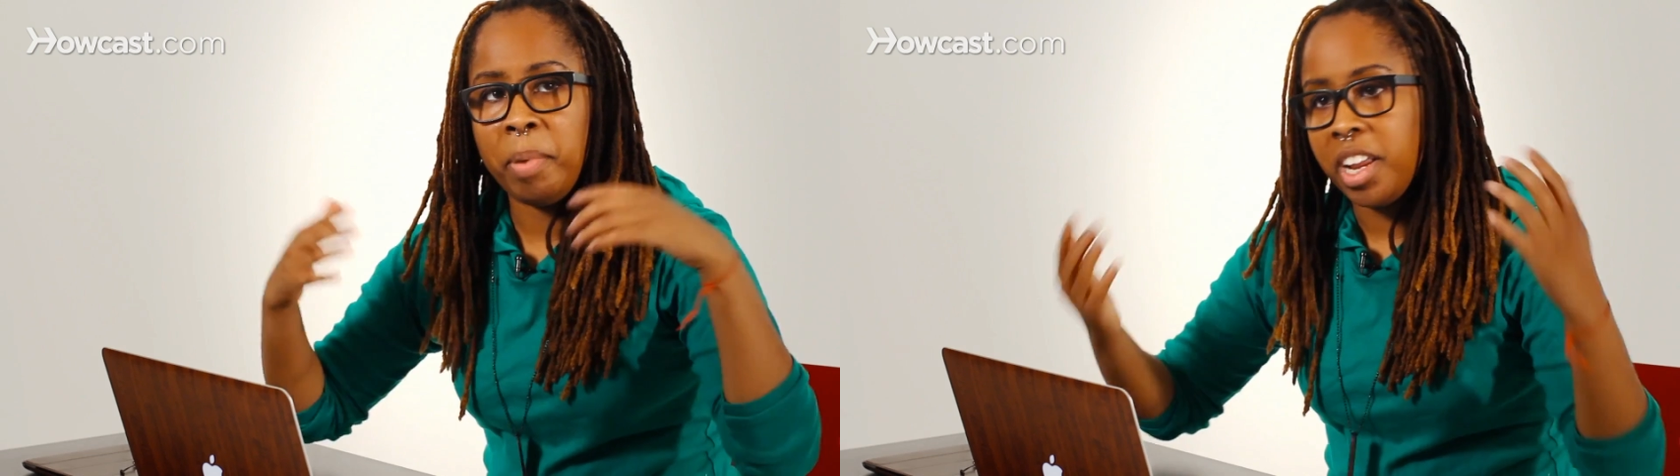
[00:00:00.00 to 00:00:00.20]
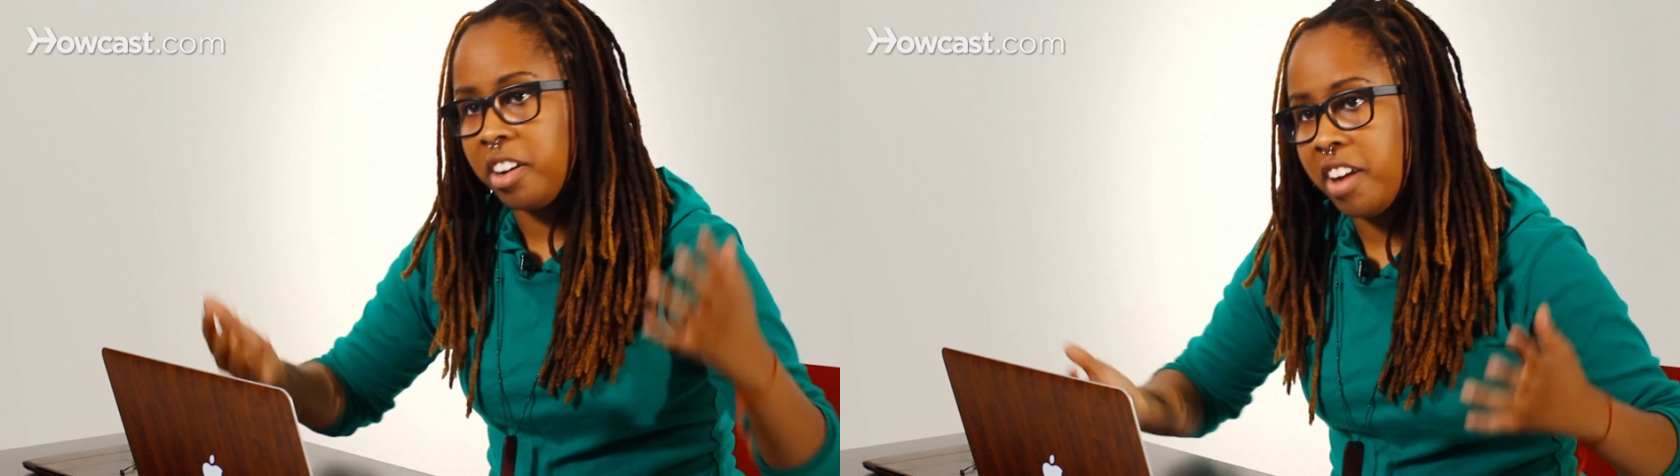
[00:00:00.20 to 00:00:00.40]

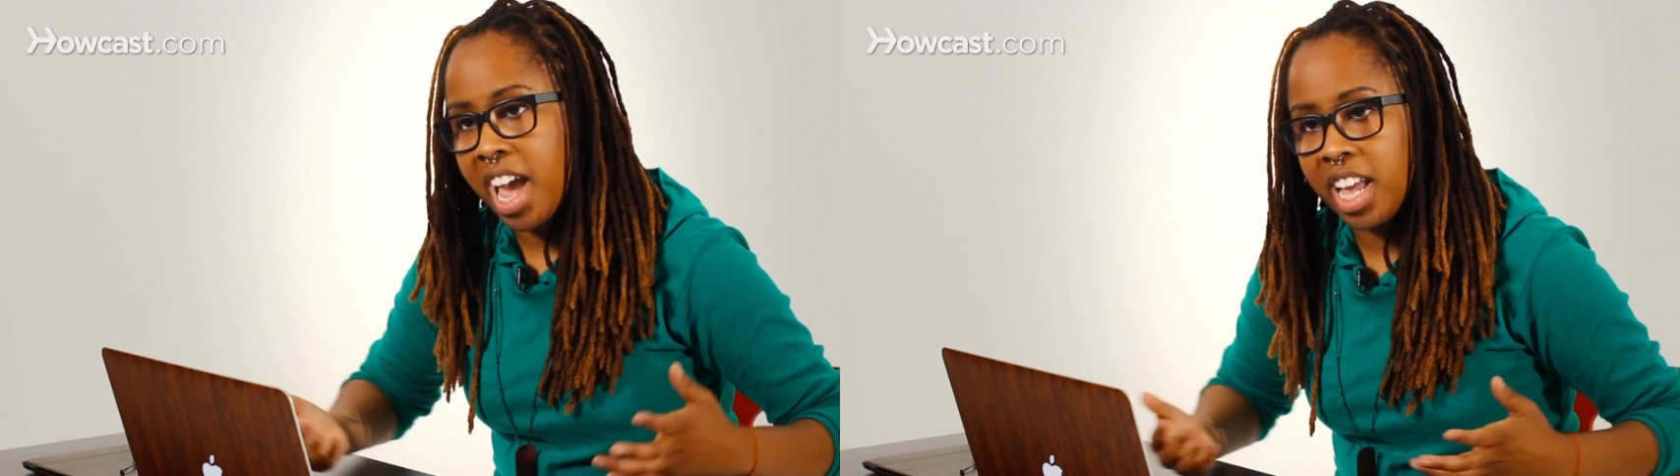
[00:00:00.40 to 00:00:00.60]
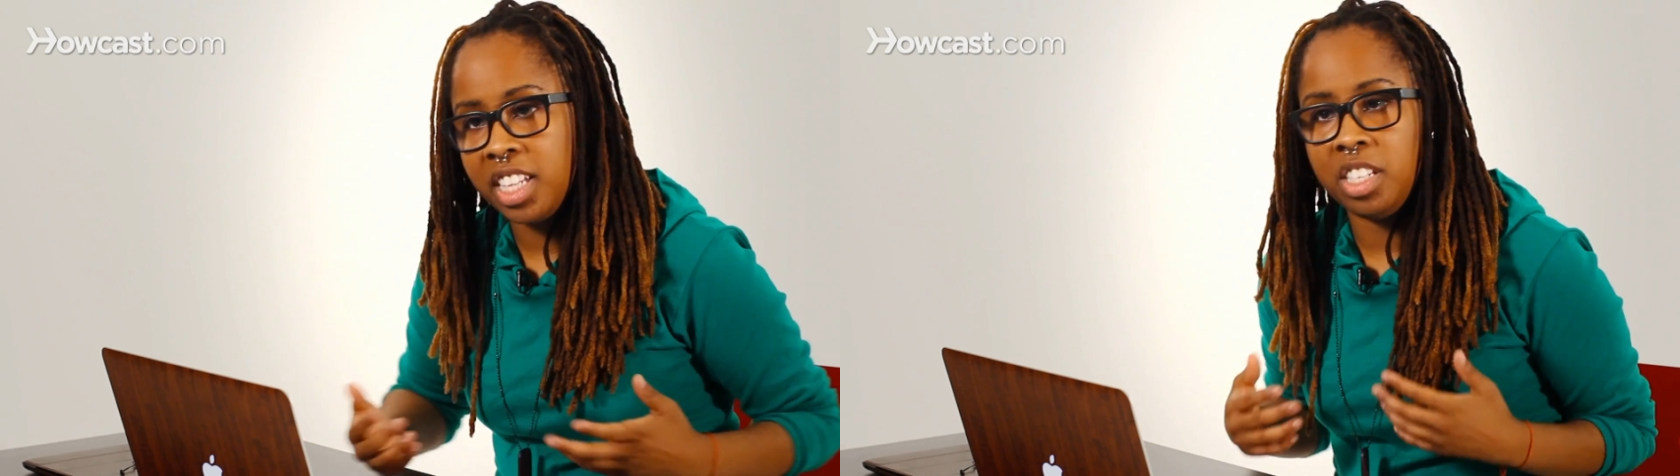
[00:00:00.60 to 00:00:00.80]
banner
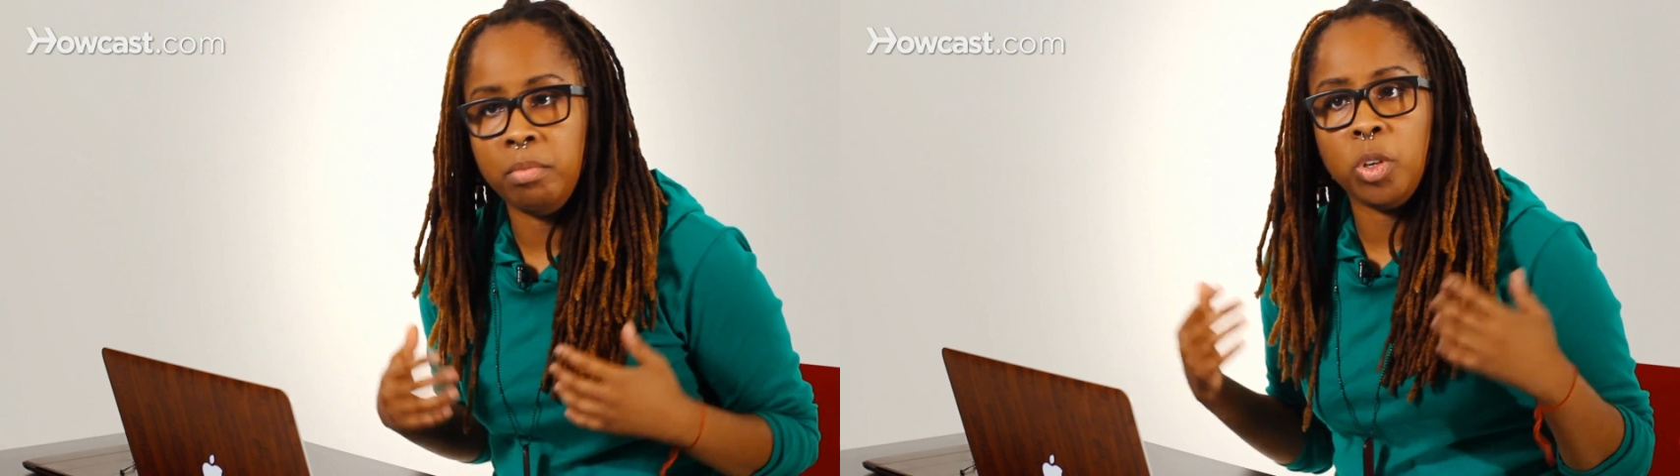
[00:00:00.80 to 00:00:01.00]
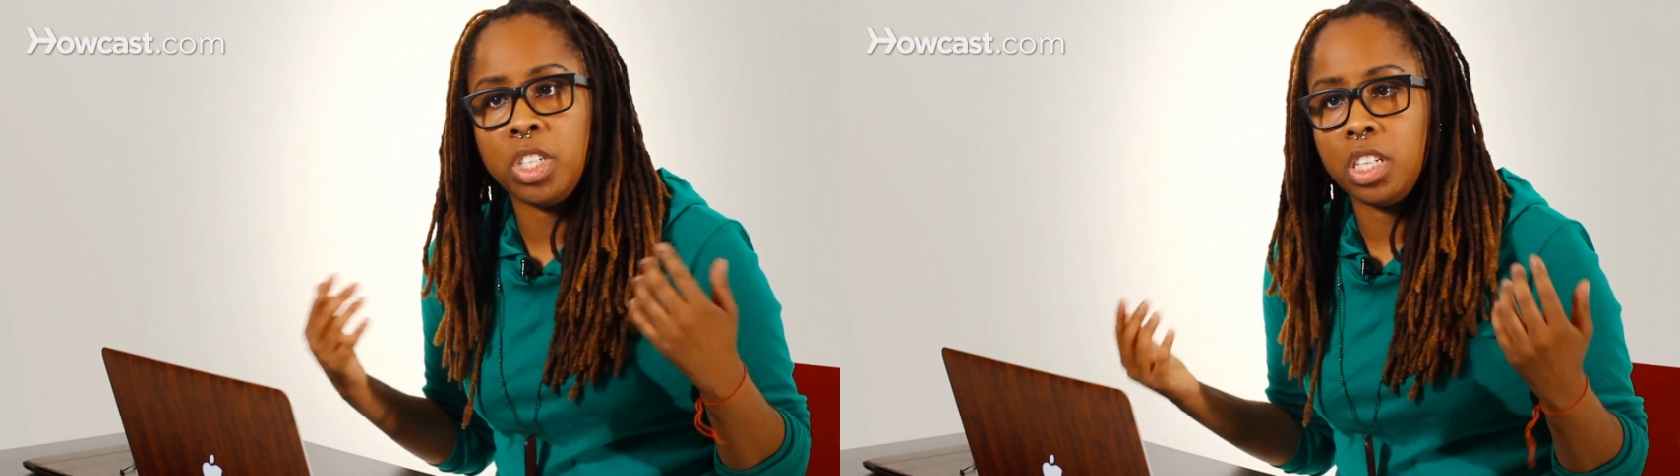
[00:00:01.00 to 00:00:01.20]
ads
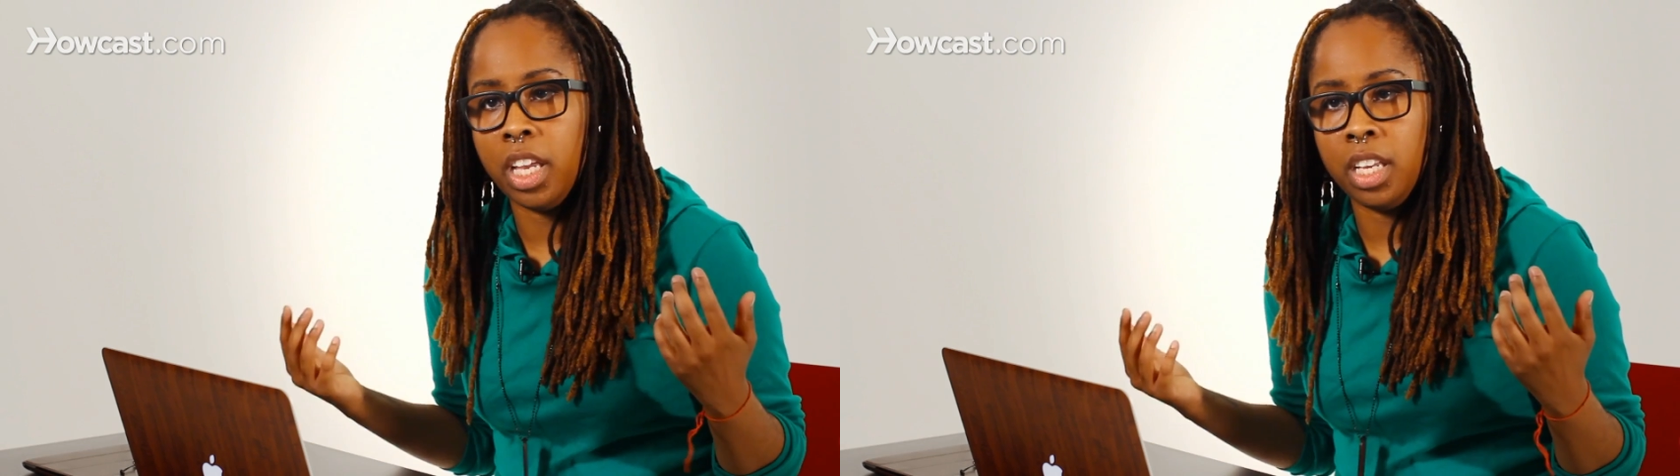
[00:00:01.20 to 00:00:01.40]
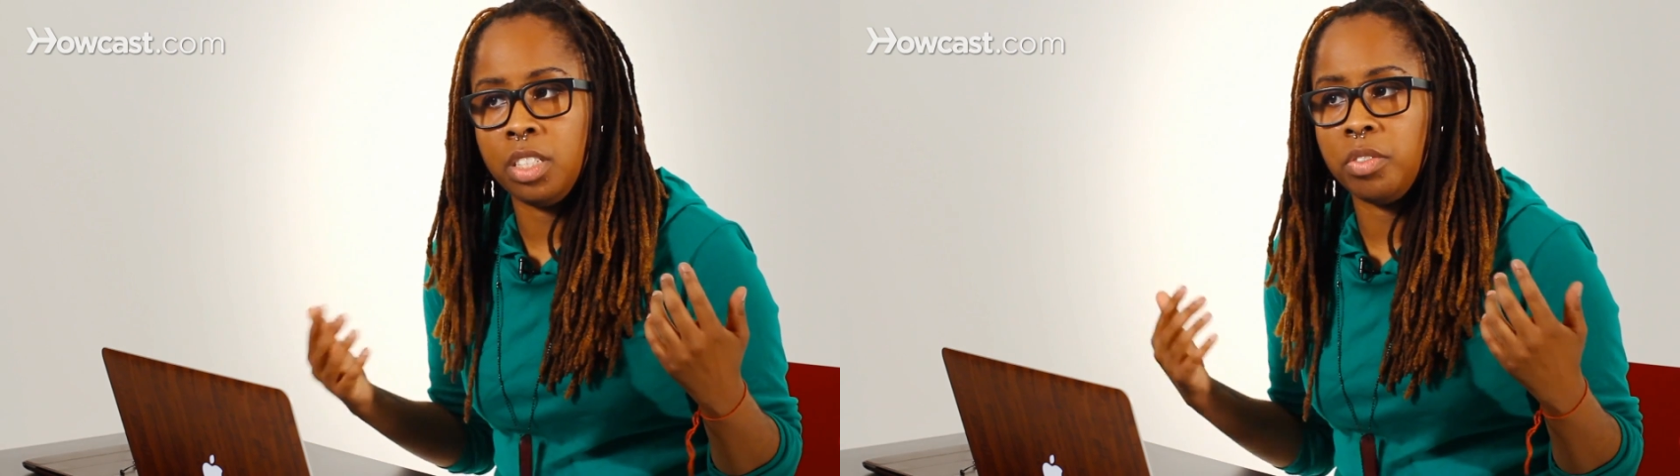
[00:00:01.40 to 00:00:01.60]
and
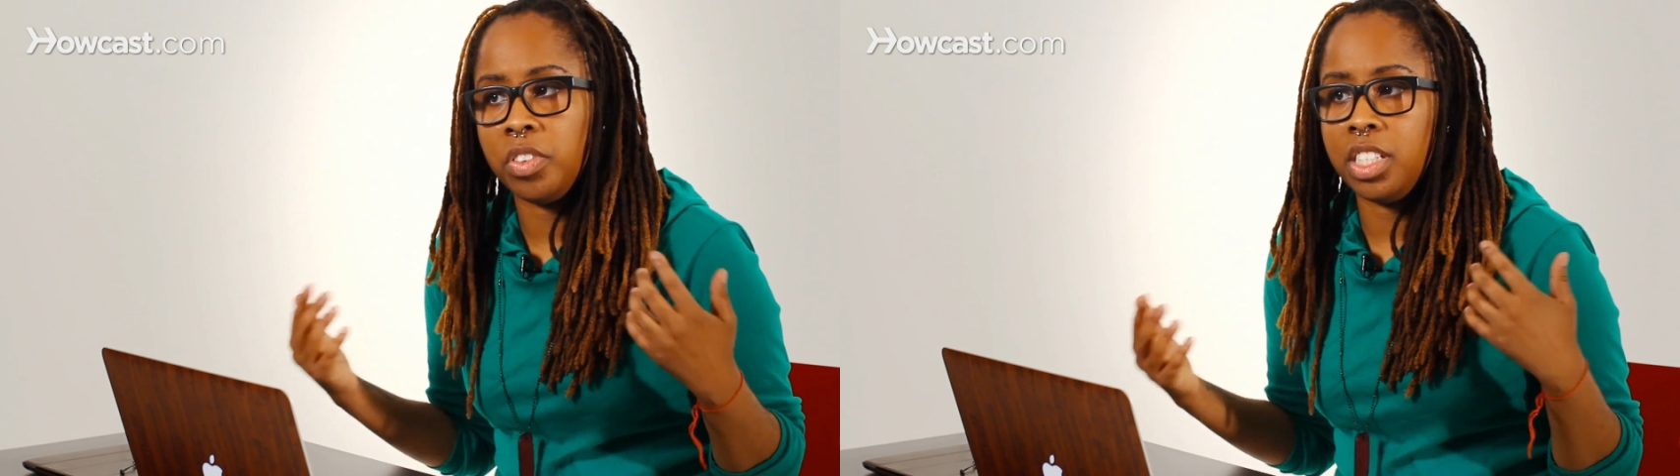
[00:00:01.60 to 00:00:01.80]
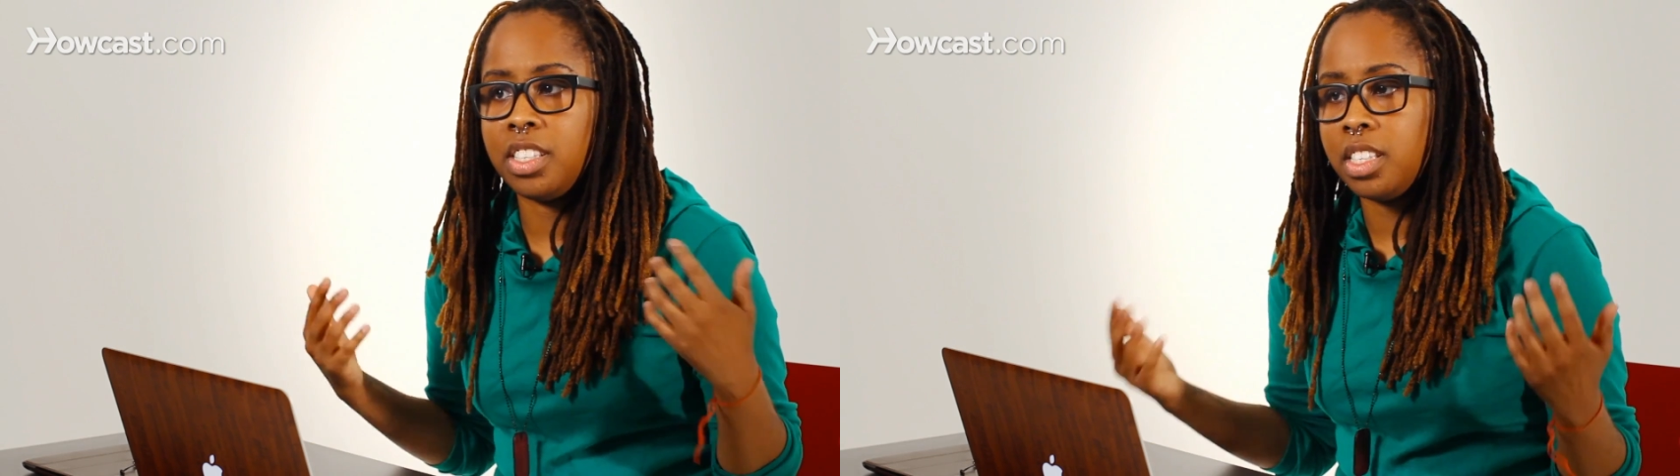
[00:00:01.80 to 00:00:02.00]

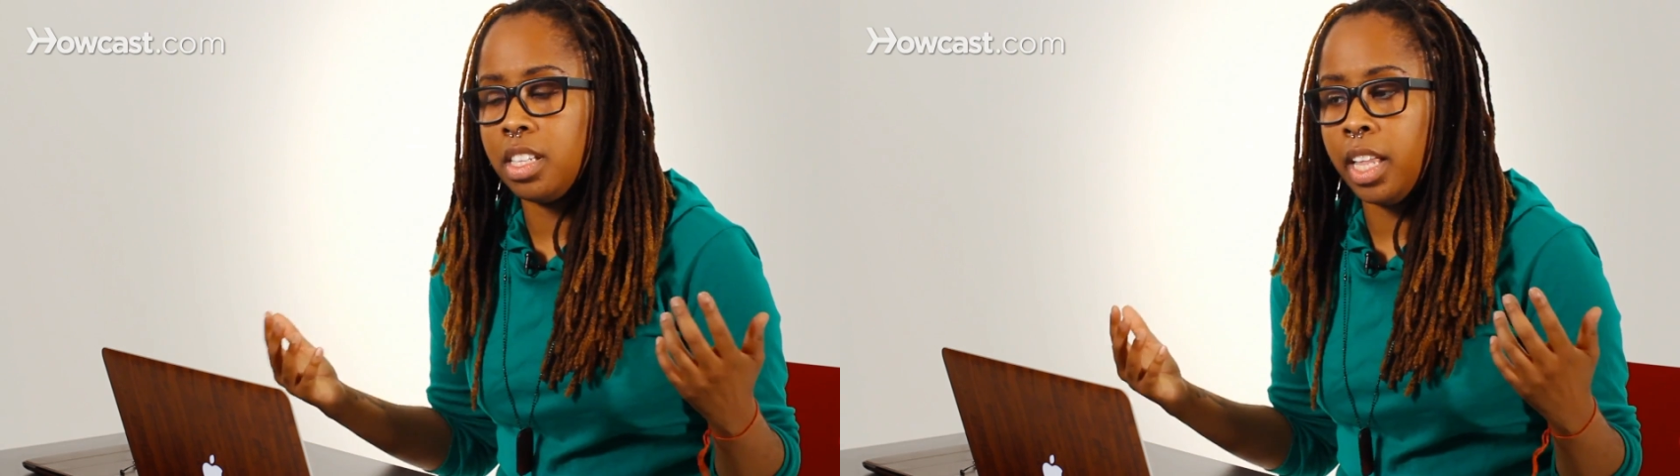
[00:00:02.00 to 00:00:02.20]
different